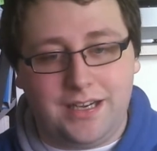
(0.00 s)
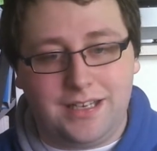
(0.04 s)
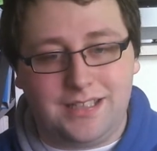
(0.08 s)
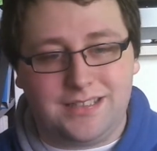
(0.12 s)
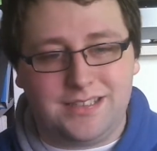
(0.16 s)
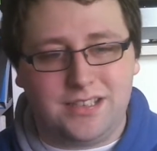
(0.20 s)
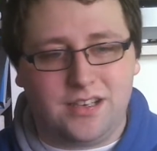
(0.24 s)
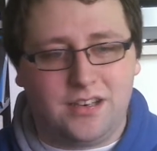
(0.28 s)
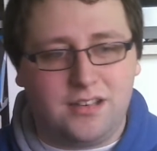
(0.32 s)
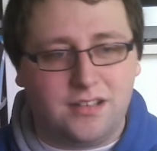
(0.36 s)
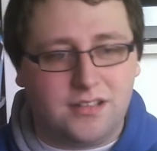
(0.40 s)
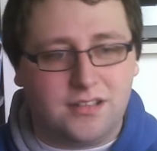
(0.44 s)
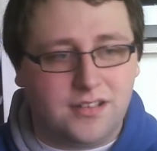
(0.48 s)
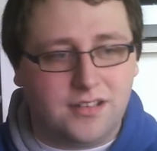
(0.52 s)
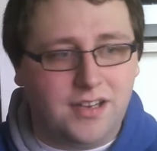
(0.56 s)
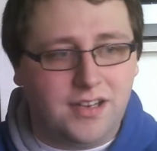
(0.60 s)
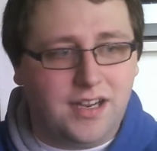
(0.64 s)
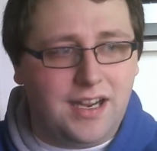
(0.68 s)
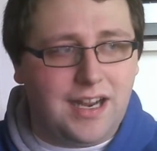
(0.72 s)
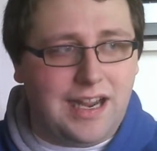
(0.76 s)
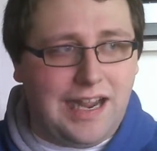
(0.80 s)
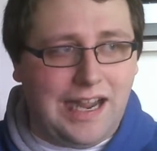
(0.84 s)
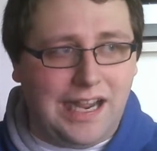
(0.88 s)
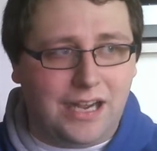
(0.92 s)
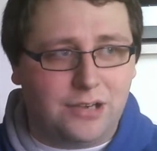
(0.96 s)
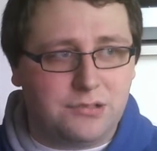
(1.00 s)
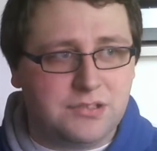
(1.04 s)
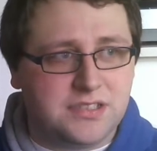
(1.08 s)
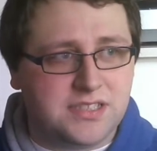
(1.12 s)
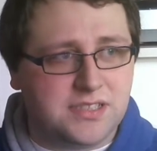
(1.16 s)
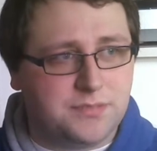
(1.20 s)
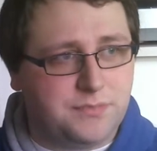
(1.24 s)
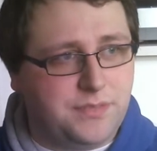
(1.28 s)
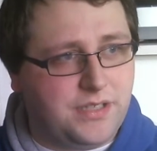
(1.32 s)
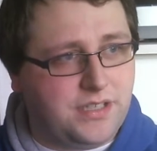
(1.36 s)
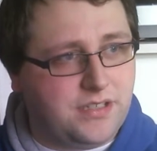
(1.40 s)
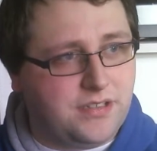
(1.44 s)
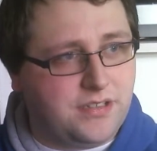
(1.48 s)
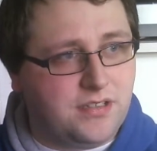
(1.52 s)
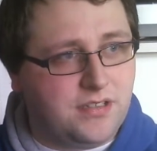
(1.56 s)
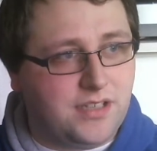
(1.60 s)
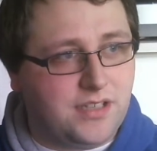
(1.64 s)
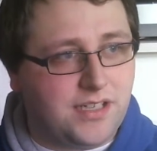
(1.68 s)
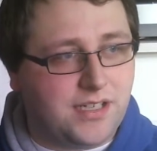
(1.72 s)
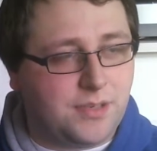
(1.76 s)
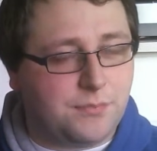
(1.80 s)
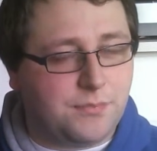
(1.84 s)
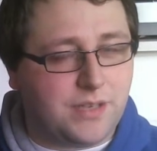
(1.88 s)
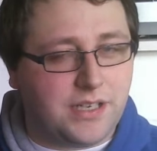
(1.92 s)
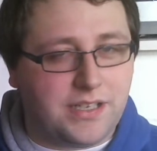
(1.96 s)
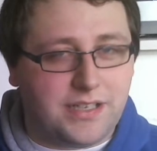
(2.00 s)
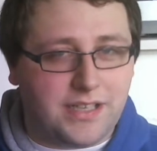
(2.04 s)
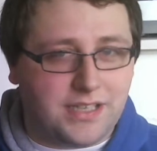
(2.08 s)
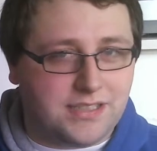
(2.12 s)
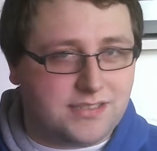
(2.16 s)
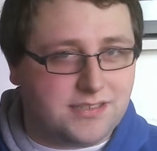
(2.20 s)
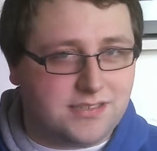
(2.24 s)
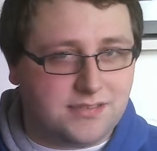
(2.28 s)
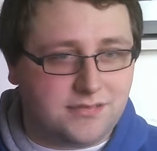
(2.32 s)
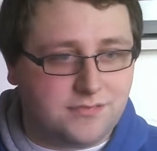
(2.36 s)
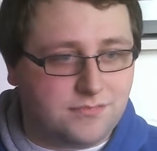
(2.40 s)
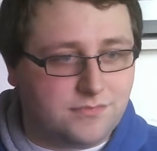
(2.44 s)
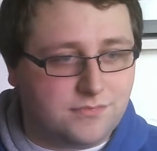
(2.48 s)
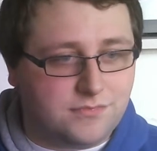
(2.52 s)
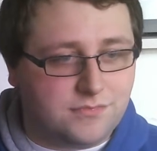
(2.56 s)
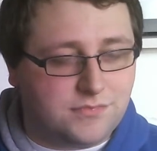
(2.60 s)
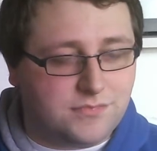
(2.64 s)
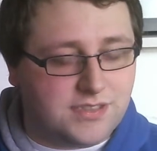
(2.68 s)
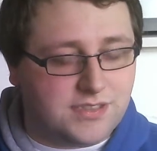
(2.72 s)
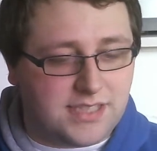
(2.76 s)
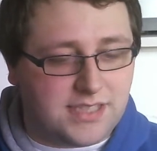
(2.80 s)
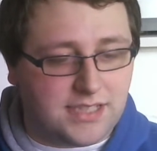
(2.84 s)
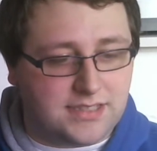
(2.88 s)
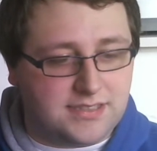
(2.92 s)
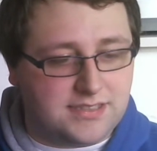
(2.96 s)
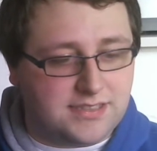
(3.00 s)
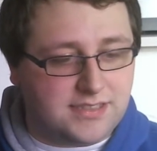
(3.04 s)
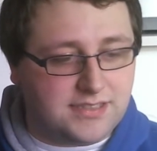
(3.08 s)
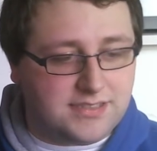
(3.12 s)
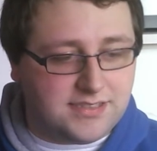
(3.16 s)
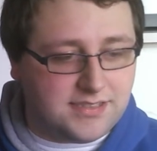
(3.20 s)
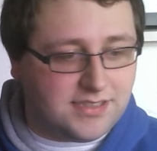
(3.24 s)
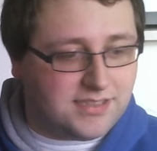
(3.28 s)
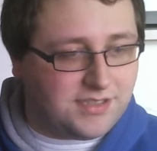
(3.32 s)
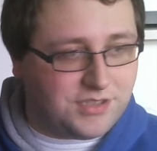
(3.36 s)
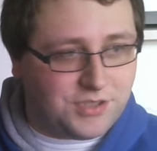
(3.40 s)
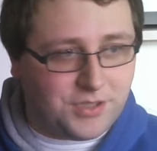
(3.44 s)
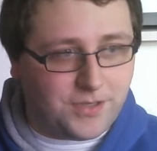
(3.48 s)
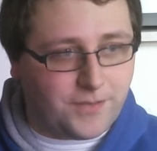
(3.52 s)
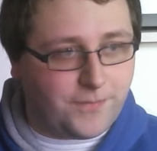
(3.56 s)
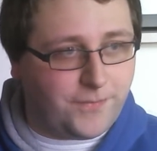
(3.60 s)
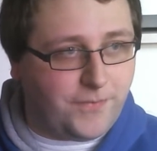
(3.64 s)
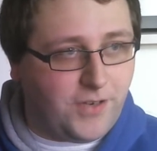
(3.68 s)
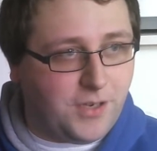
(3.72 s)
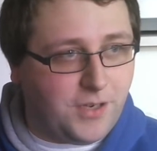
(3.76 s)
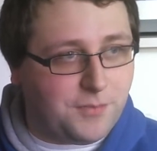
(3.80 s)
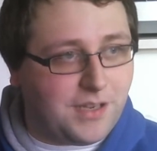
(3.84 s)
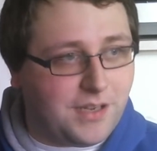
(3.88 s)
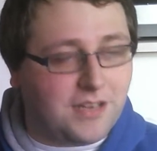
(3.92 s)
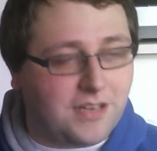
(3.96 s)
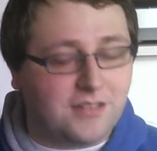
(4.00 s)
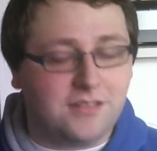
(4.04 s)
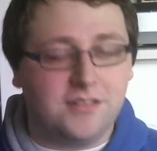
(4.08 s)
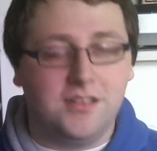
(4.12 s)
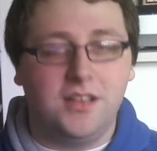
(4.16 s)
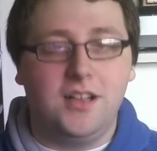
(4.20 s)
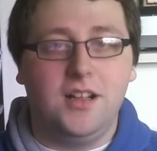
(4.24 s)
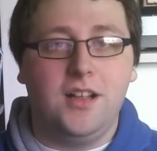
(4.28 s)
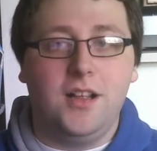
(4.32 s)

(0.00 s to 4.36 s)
It's called houseman, and I'm like, that's sexist because you're a female.